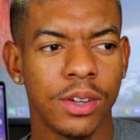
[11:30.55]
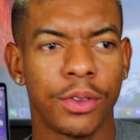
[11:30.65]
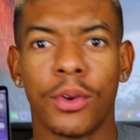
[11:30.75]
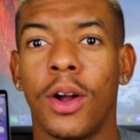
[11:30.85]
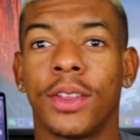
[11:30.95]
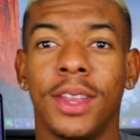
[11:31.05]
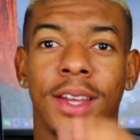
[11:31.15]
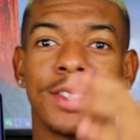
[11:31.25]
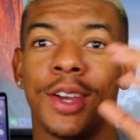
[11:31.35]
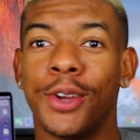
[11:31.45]
the wrong
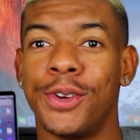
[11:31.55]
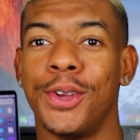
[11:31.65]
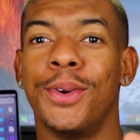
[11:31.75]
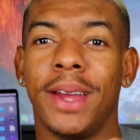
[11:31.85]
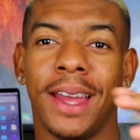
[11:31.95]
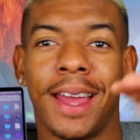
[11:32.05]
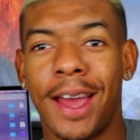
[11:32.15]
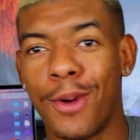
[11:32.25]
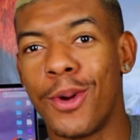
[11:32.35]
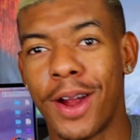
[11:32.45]
things that you're doing
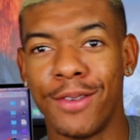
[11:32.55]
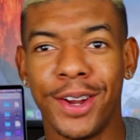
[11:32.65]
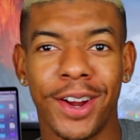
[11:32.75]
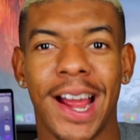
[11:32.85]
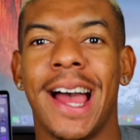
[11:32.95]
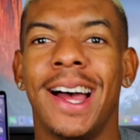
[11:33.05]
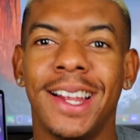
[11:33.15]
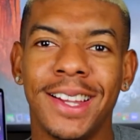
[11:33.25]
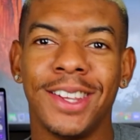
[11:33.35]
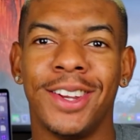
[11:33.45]
at wherever you're
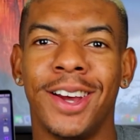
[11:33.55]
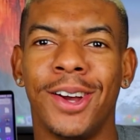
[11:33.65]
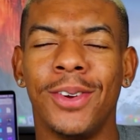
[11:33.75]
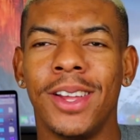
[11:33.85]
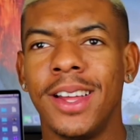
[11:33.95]
at. You know,